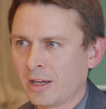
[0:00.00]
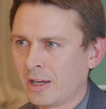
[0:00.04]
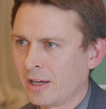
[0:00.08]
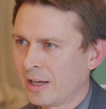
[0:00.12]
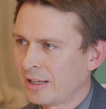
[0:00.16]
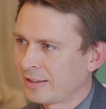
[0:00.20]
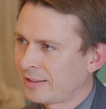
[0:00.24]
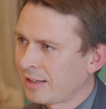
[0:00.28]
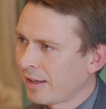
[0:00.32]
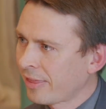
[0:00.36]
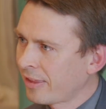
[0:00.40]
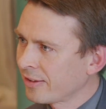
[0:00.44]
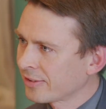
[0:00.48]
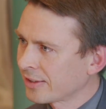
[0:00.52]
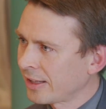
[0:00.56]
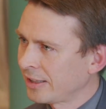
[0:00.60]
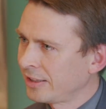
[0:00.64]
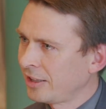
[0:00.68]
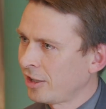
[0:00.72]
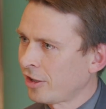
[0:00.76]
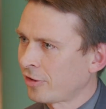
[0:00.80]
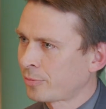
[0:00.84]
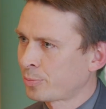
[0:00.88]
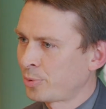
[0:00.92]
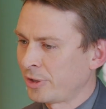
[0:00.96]
And here this
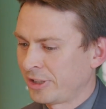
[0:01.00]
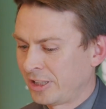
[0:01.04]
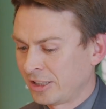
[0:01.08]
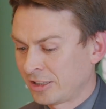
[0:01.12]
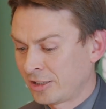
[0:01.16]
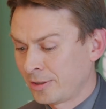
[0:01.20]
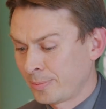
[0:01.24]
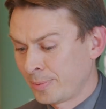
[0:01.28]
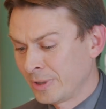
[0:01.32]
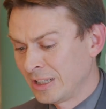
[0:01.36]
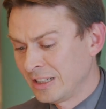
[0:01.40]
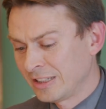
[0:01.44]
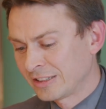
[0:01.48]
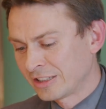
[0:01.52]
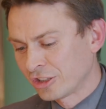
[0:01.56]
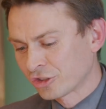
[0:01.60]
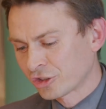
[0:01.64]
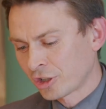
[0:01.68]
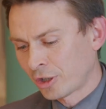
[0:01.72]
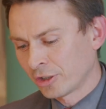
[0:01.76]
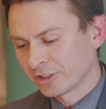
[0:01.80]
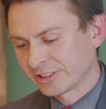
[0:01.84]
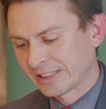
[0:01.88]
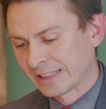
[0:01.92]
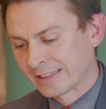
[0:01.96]
idea of
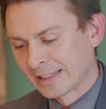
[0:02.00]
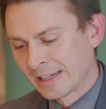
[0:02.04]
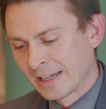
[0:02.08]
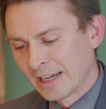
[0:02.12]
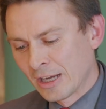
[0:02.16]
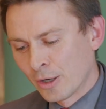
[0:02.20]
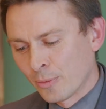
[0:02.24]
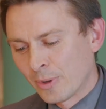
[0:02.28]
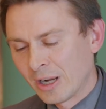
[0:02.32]
predictability shows that,